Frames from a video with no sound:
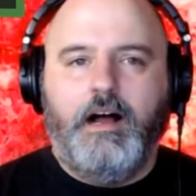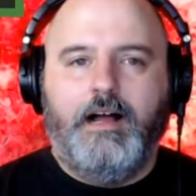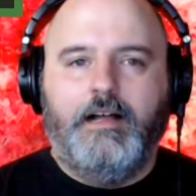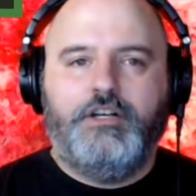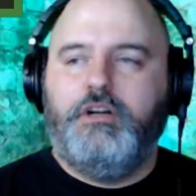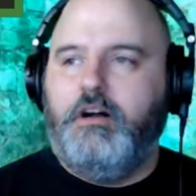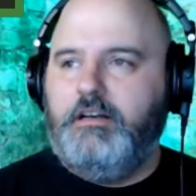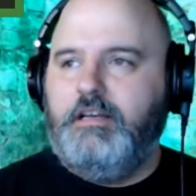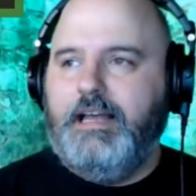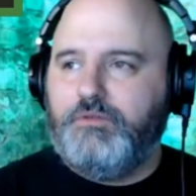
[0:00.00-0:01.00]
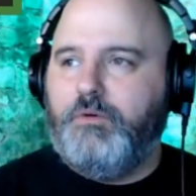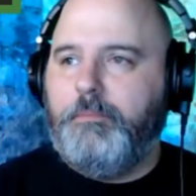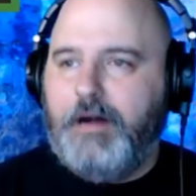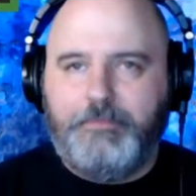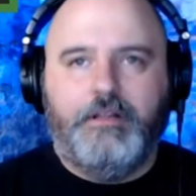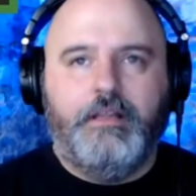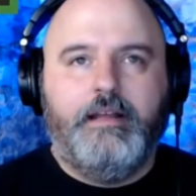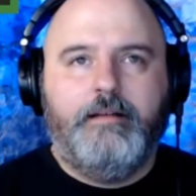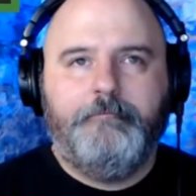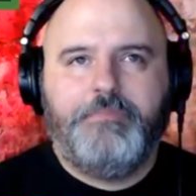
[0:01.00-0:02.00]
Sean, yes, we're
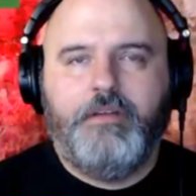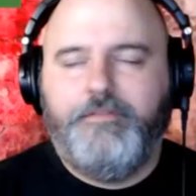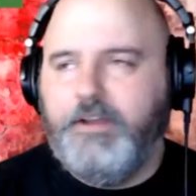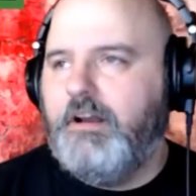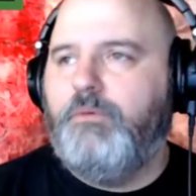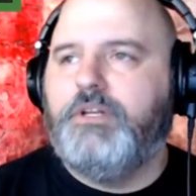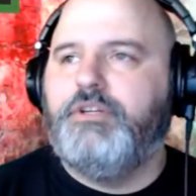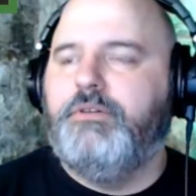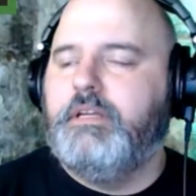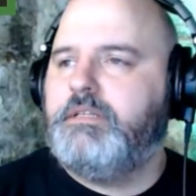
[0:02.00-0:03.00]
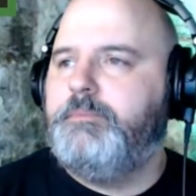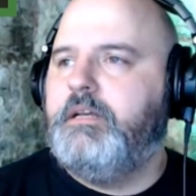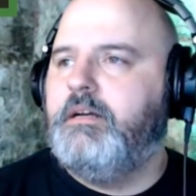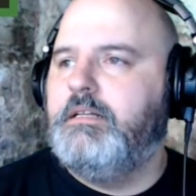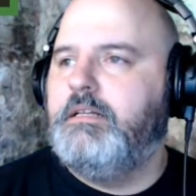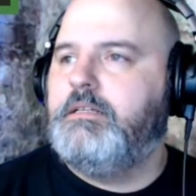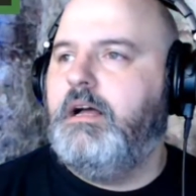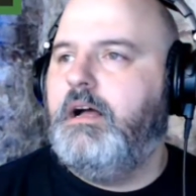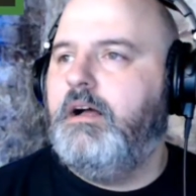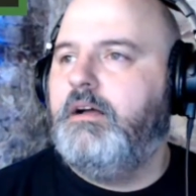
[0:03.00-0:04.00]
populating. Figured I would do this because
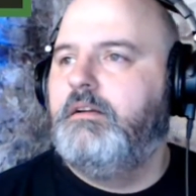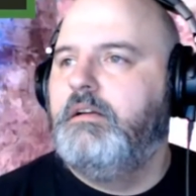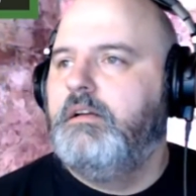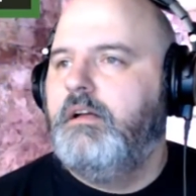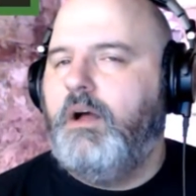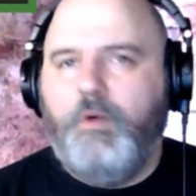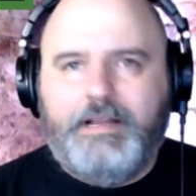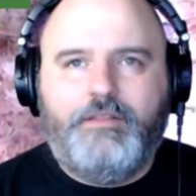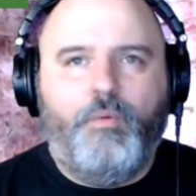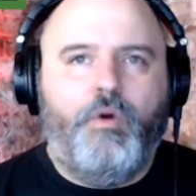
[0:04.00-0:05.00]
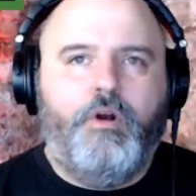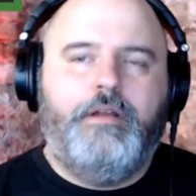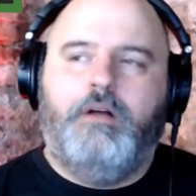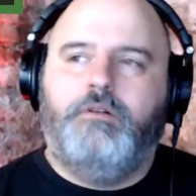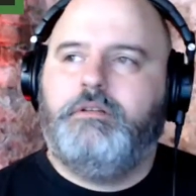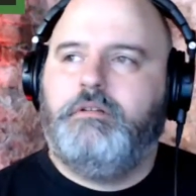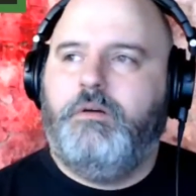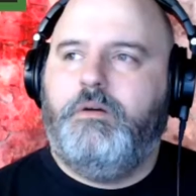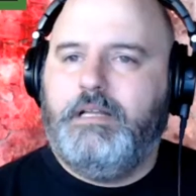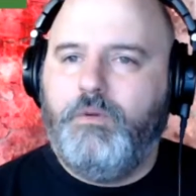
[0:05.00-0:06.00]
I want to get the word out. I
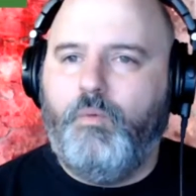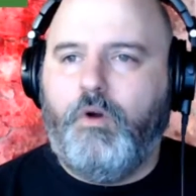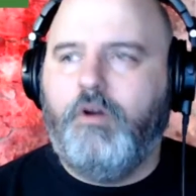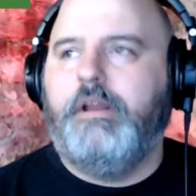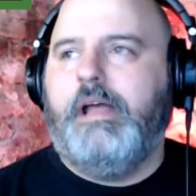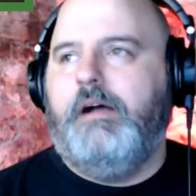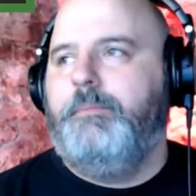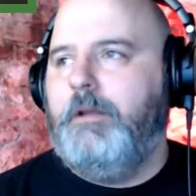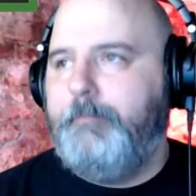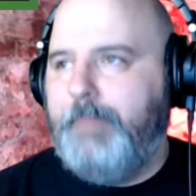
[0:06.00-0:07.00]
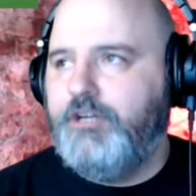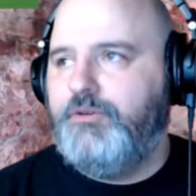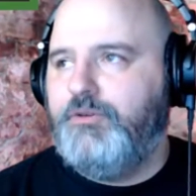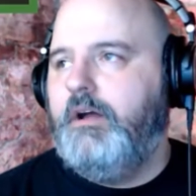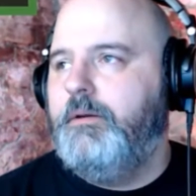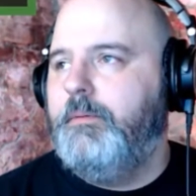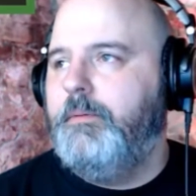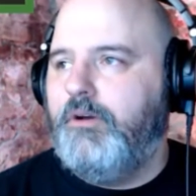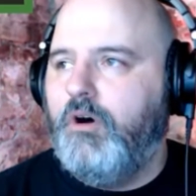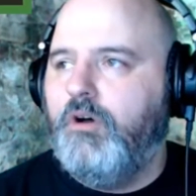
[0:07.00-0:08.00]
want to get the word out about Patreon and about
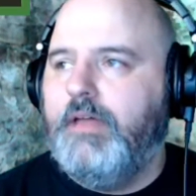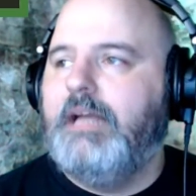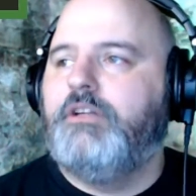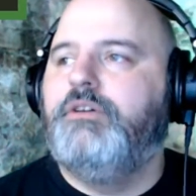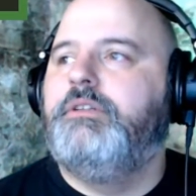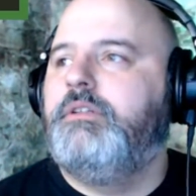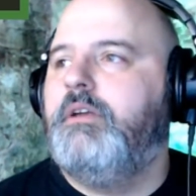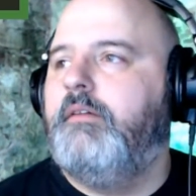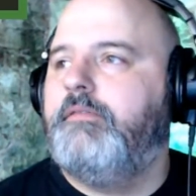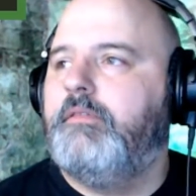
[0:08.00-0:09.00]
all that good stuff.